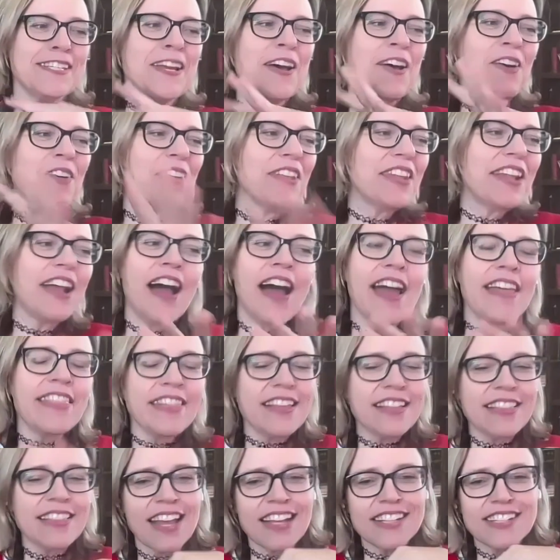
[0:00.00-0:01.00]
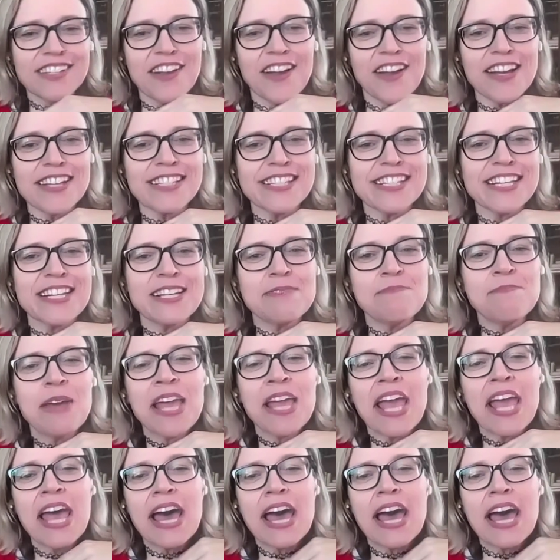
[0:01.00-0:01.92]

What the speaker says: So I think that's awesome.